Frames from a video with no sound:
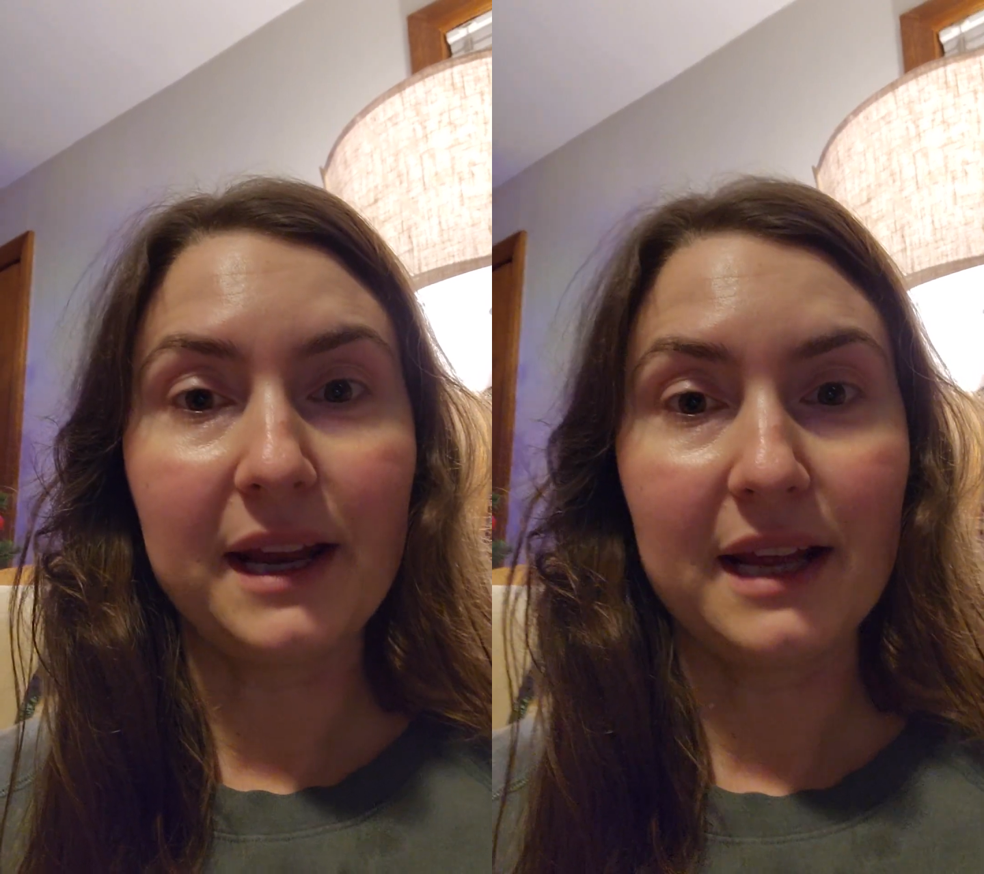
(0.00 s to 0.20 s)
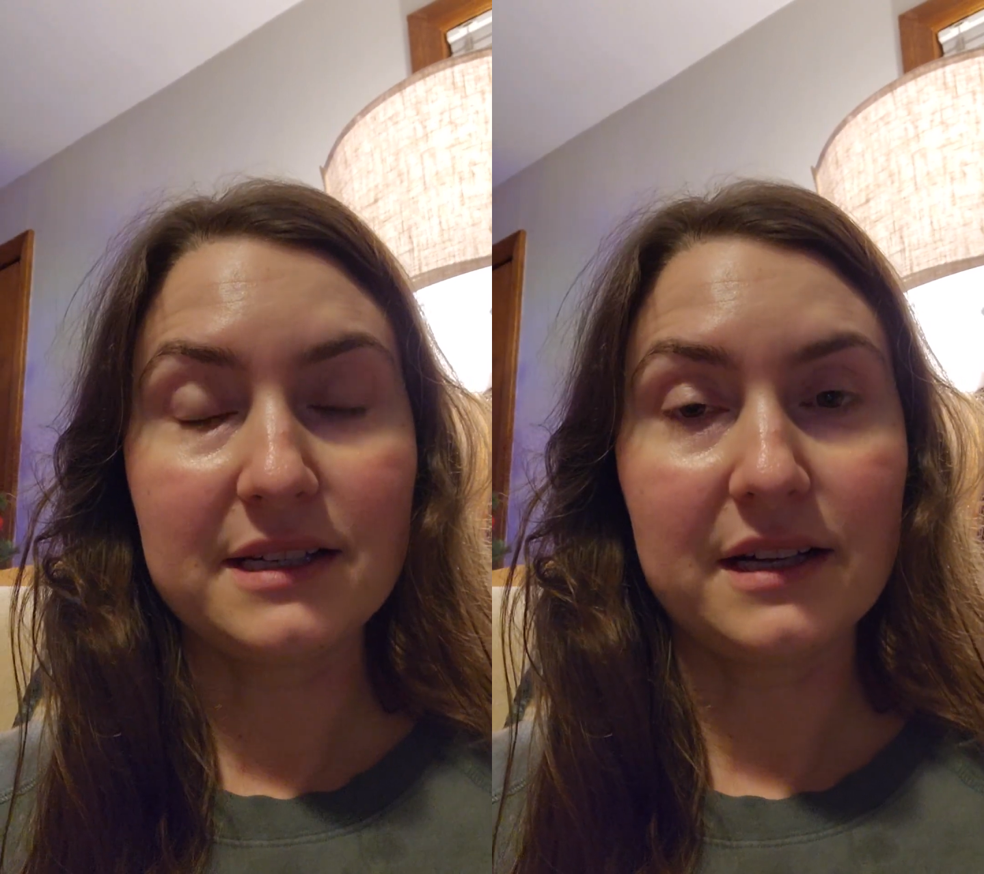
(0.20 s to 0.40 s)

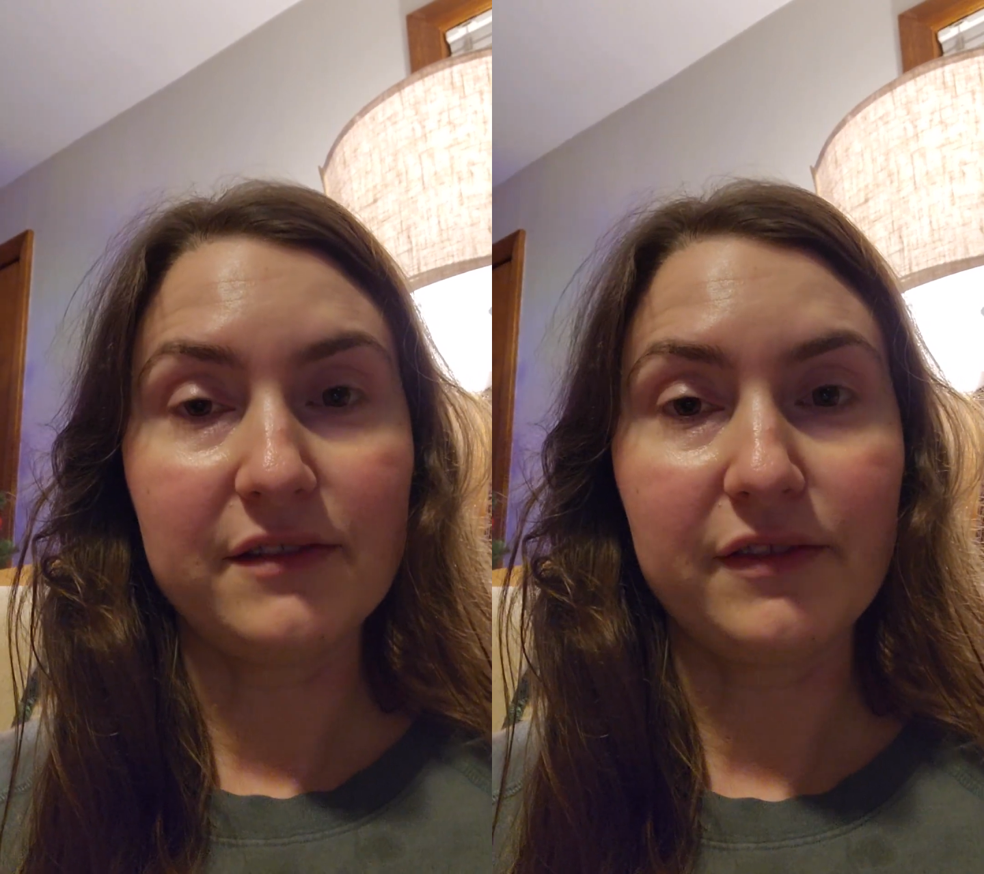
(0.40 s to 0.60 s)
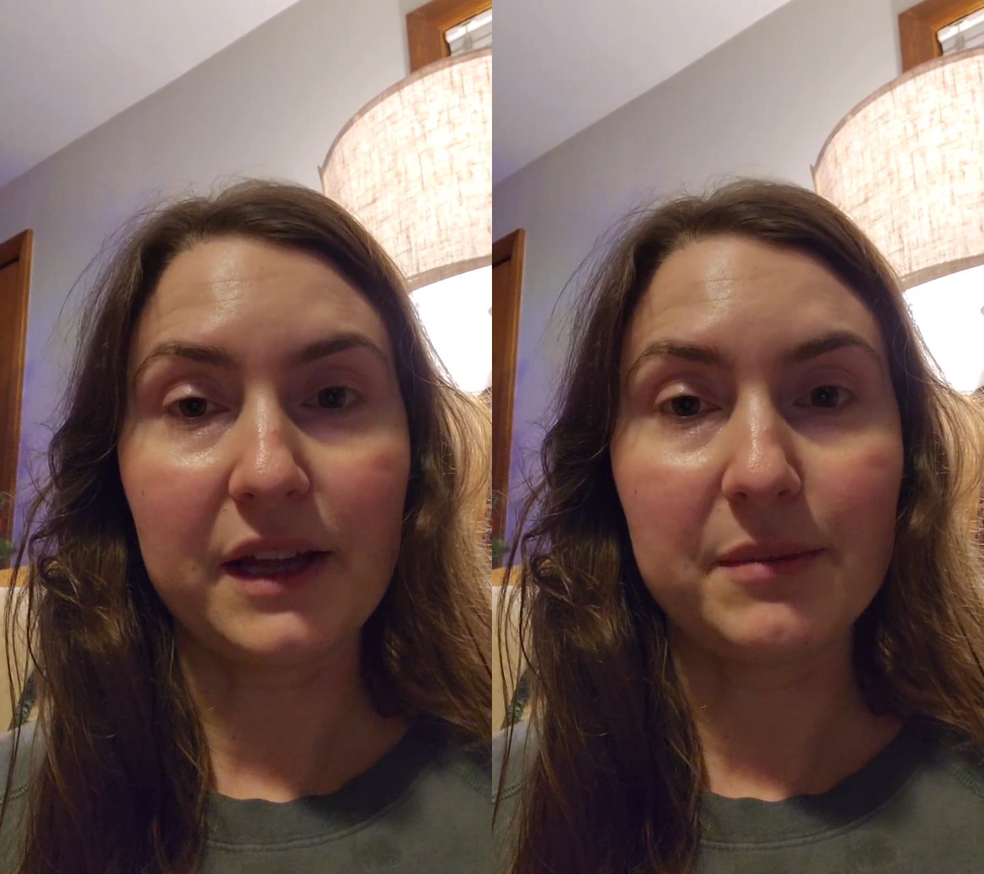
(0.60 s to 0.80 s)

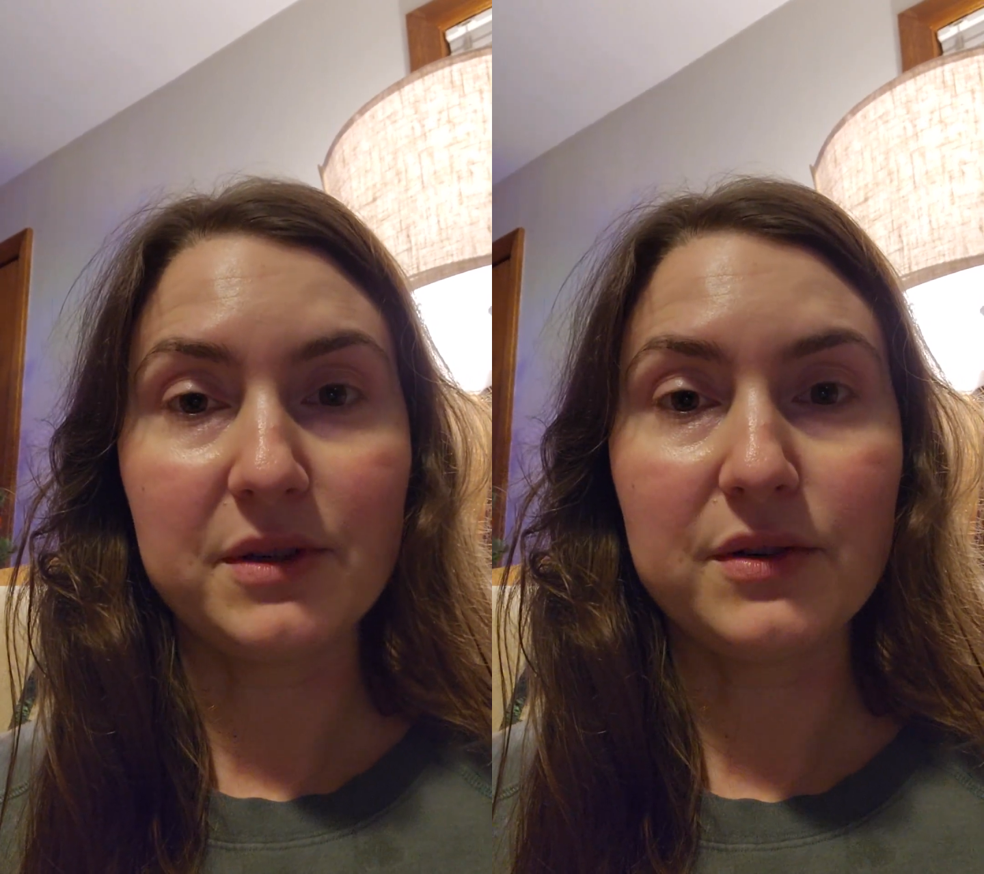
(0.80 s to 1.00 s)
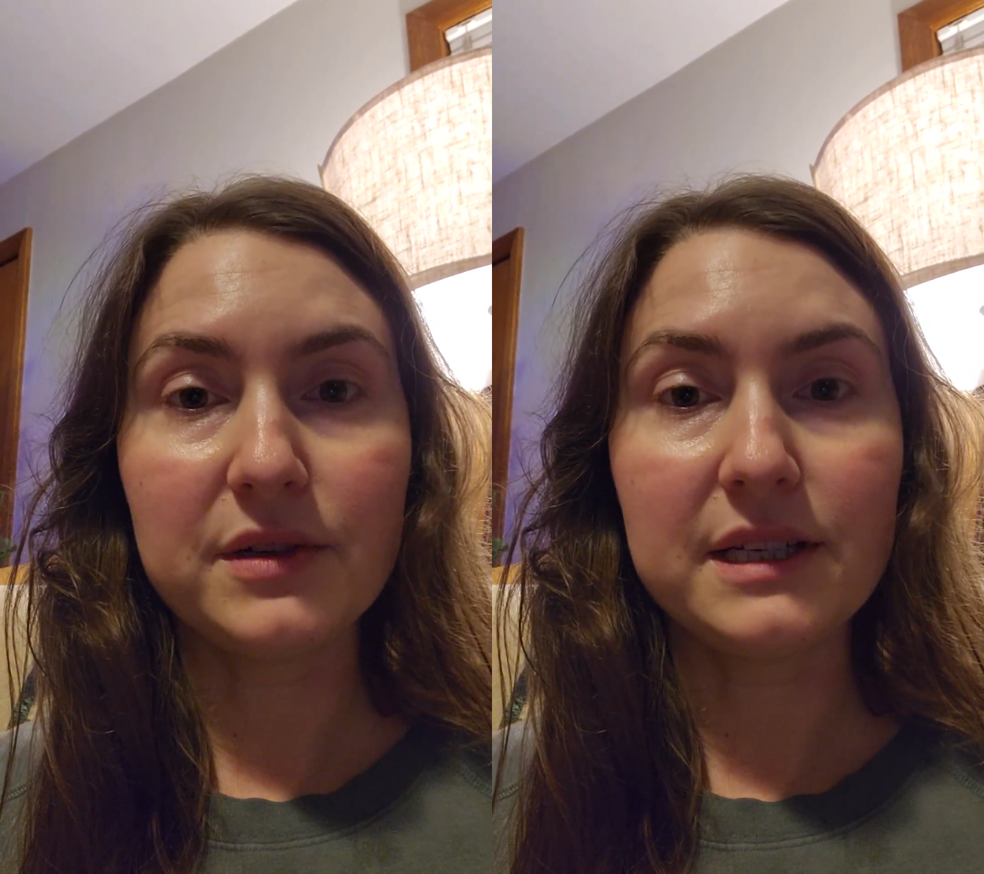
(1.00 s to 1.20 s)
anti-inflammatory